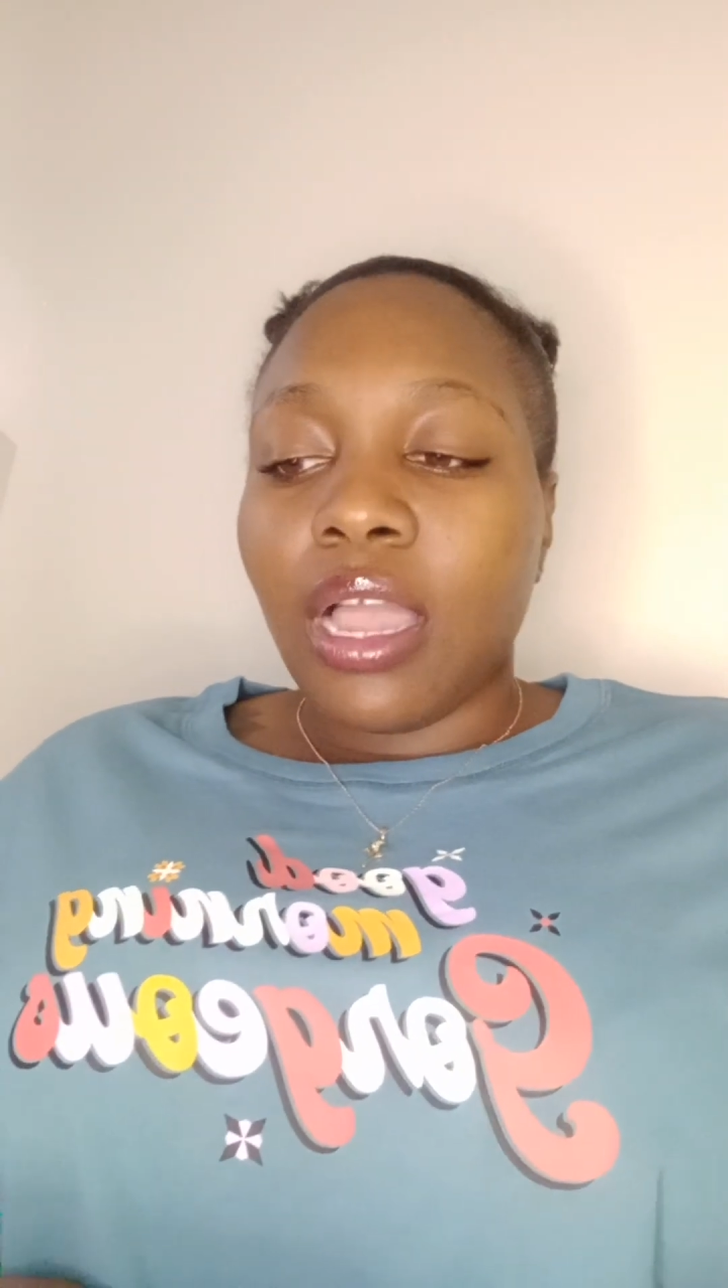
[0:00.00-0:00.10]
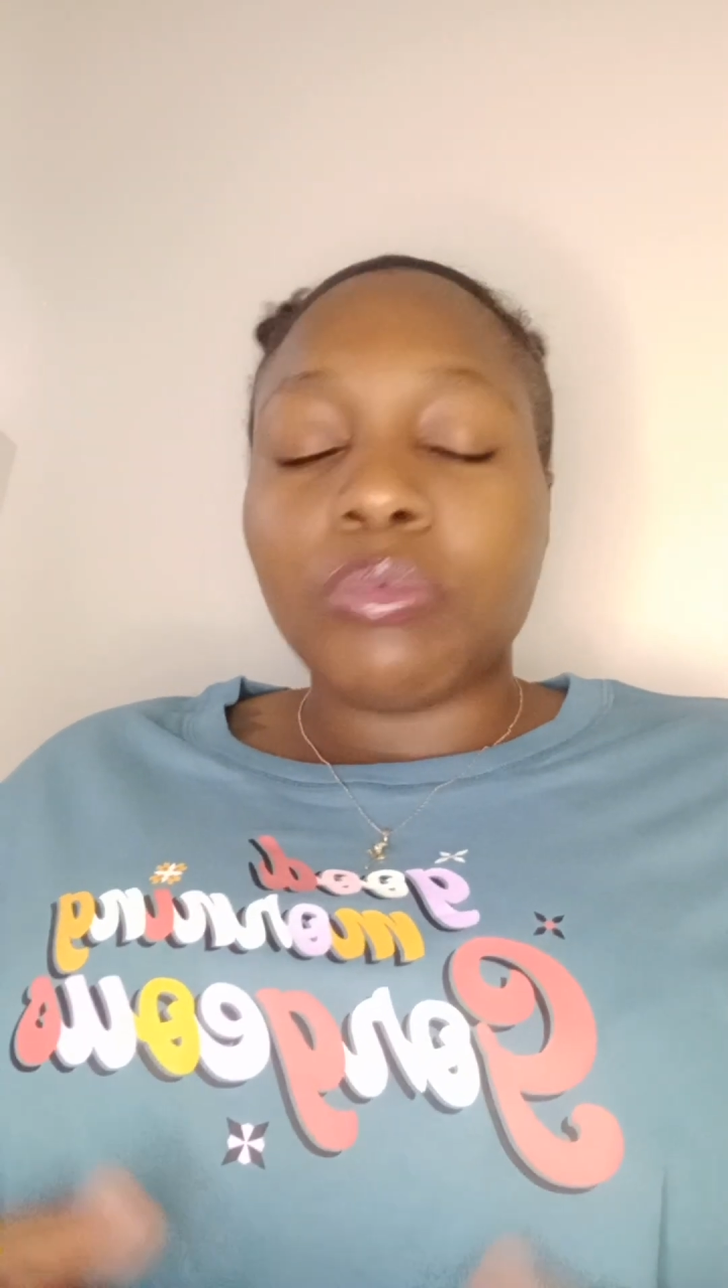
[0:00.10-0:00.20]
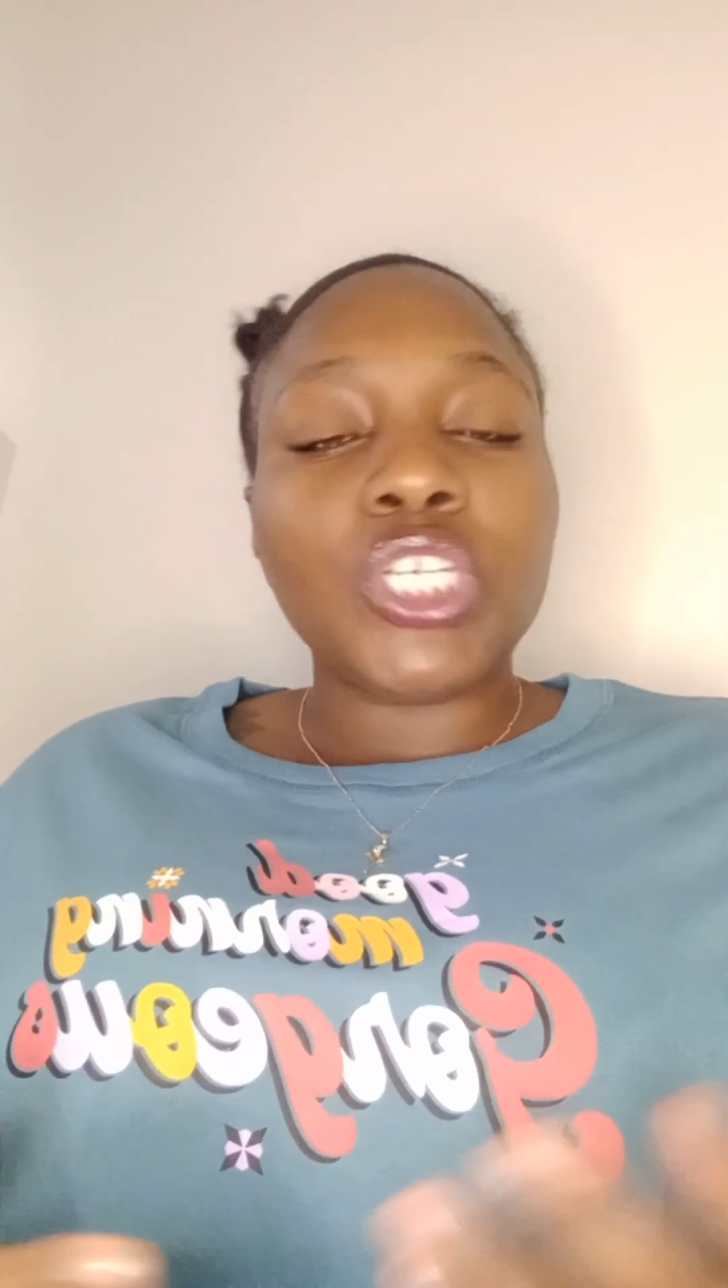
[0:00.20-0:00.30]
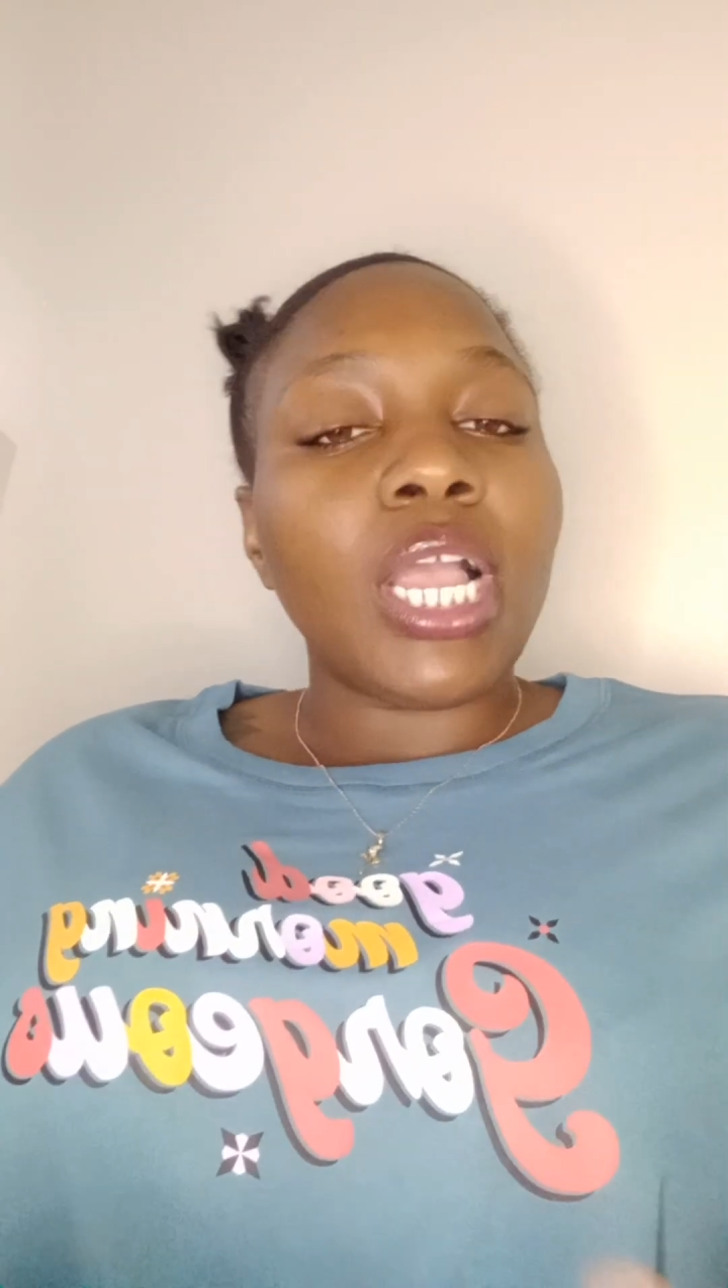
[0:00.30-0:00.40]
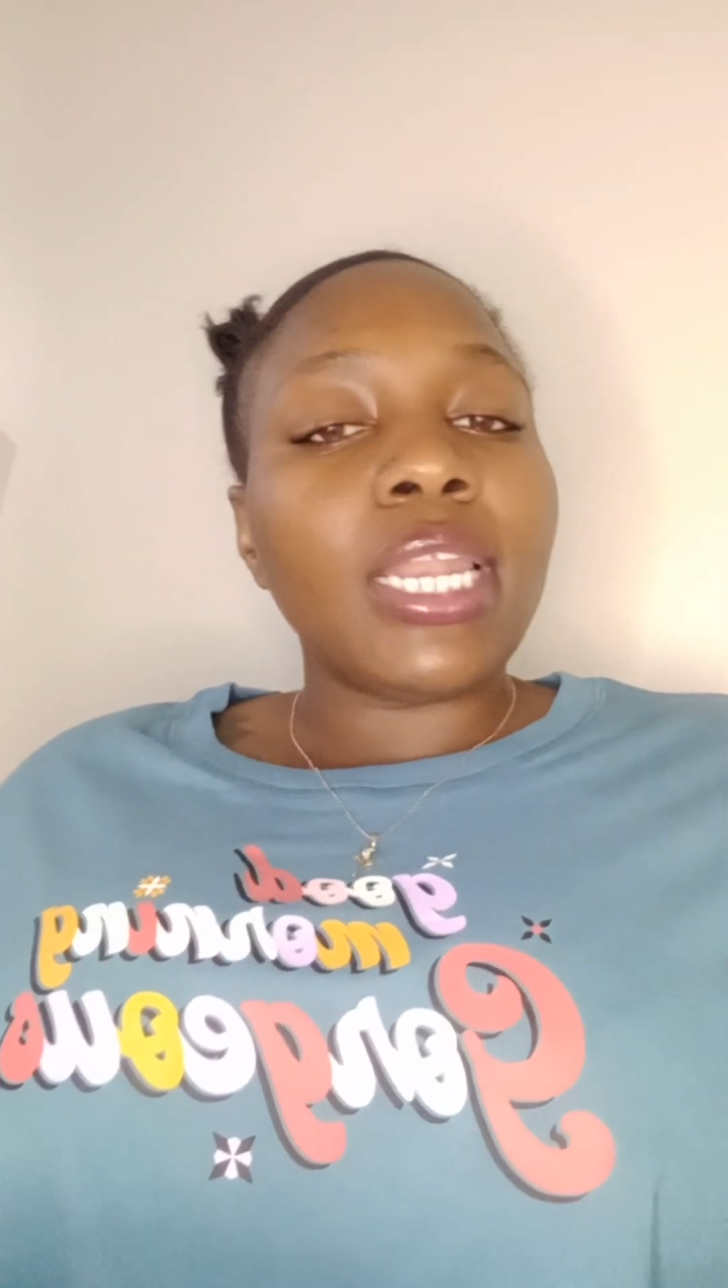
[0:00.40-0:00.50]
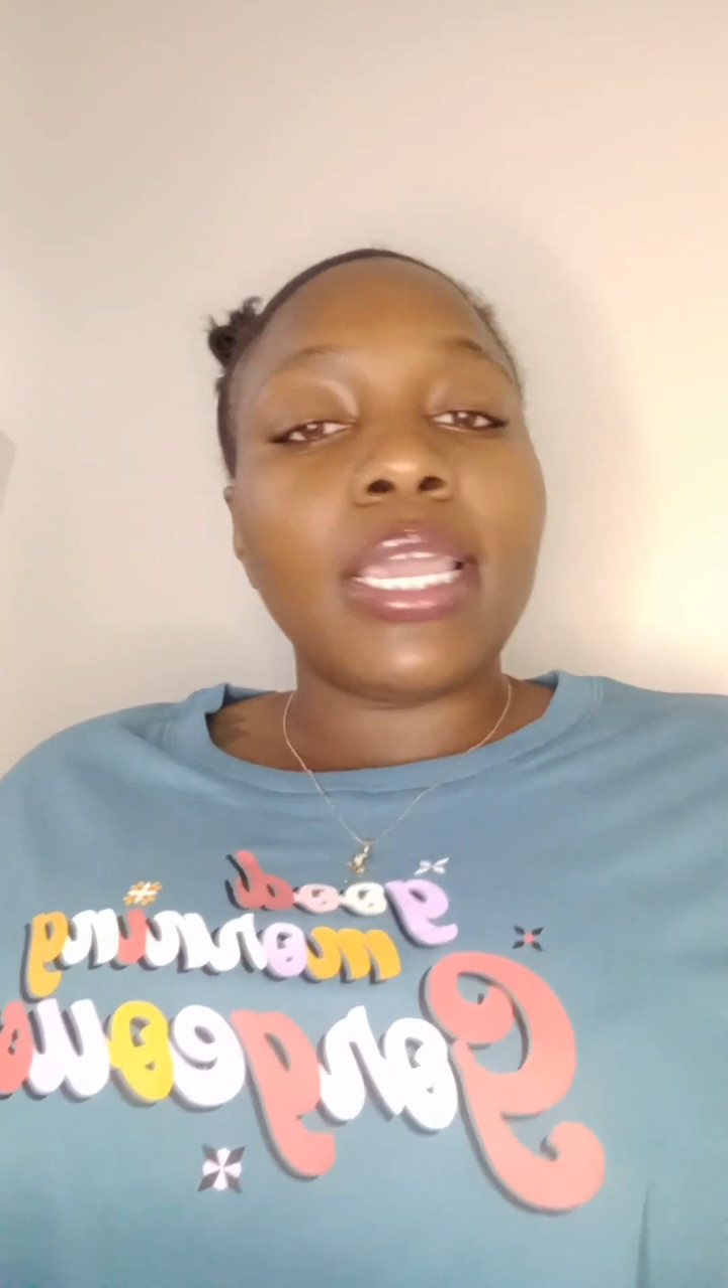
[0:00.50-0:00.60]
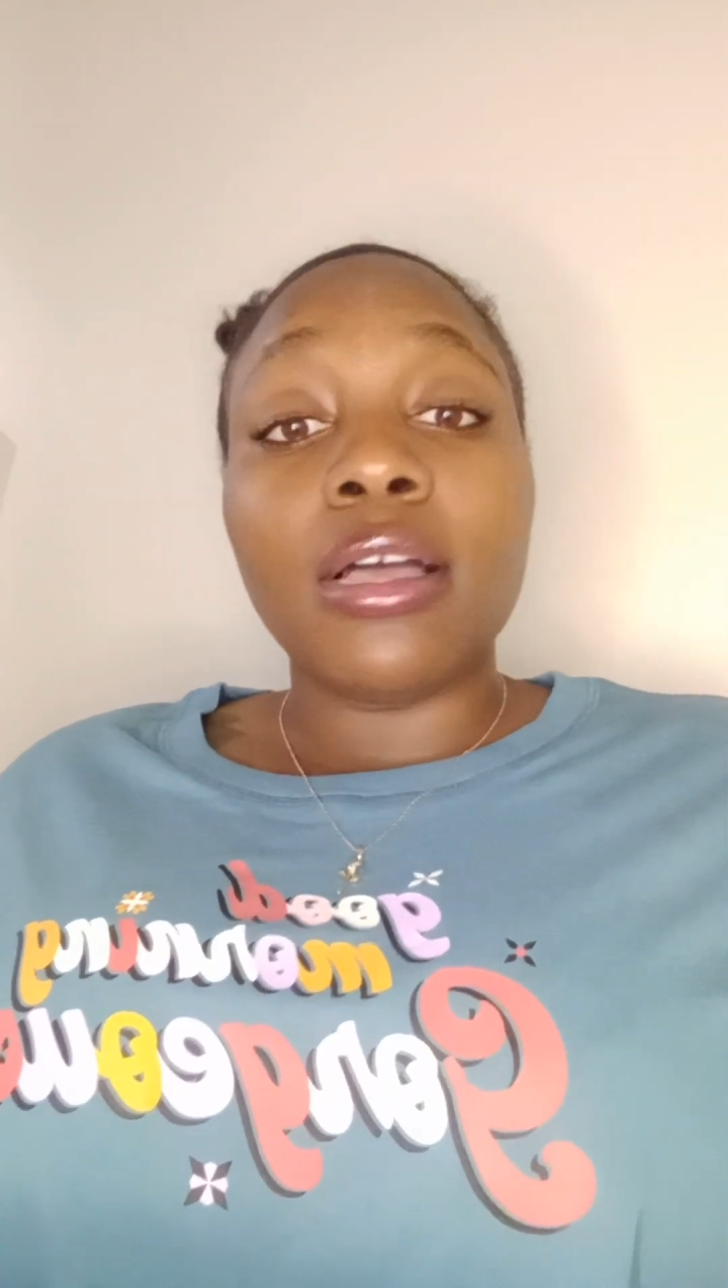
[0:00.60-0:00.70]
I'm trying to